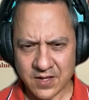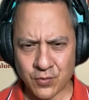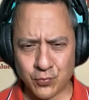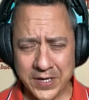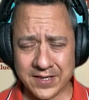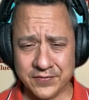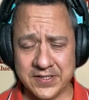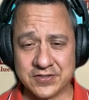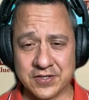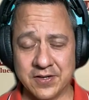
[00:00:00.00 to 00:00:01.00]

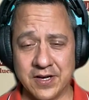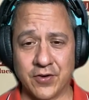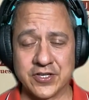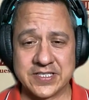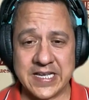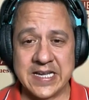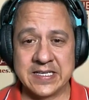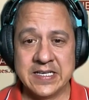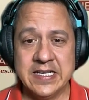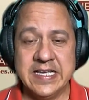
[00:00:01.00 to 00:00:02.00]
relevance of our state
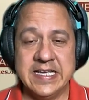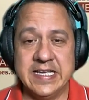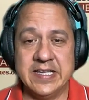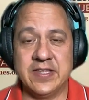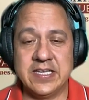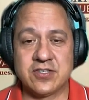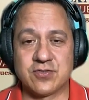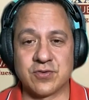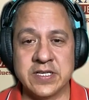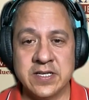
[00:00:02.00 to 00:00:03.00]
in the
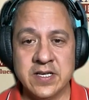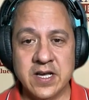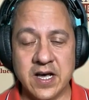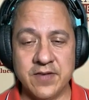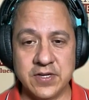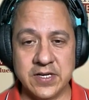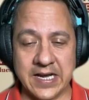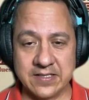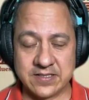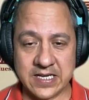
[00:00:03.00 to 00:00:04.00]
history of the
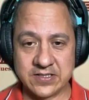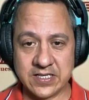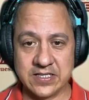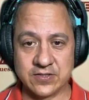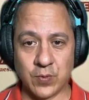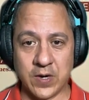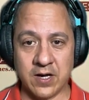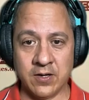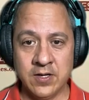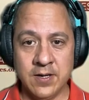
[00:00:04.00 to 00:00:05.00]
United States as
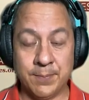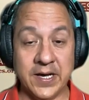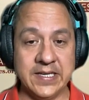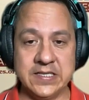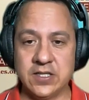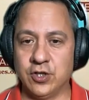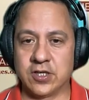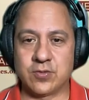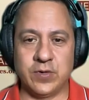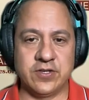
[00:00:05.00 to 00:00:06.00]
well. But
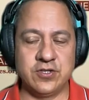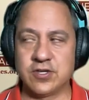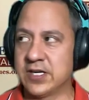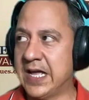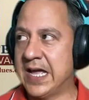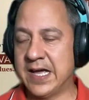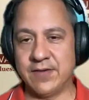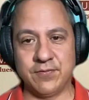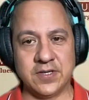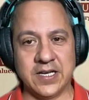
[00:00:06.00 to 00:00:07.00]
look, whether you're going to
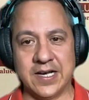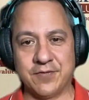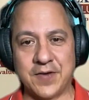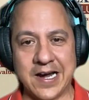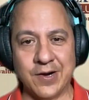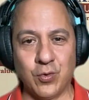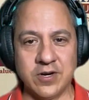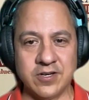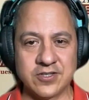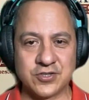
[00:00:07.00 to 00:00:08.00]
have
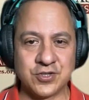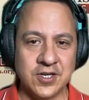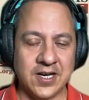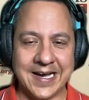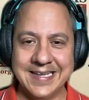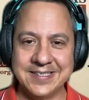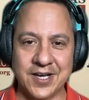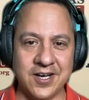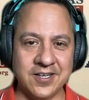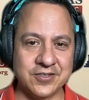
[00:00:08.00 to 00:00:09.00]
fireworks, hot
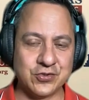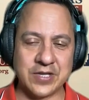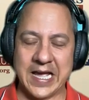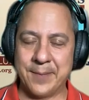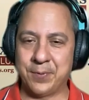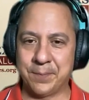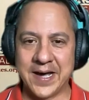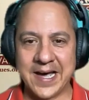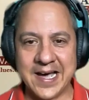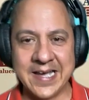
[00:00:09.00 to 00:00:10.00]
dogs, apple
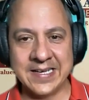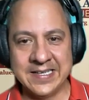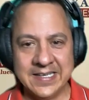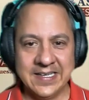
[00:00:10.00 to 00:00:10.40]
pie,